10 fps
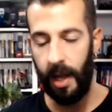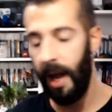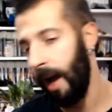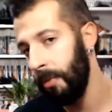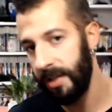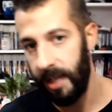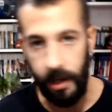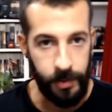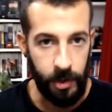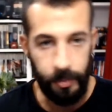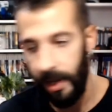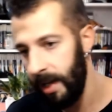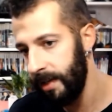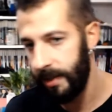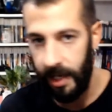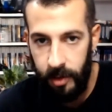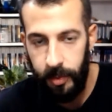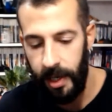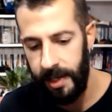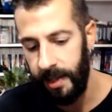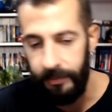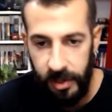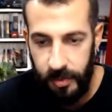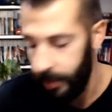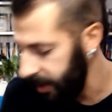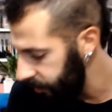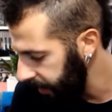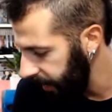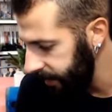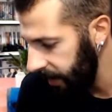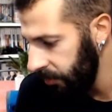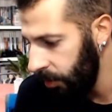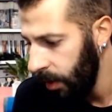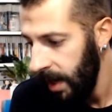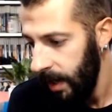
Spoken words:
I'm not saying third place, second place, and first place because I don't know,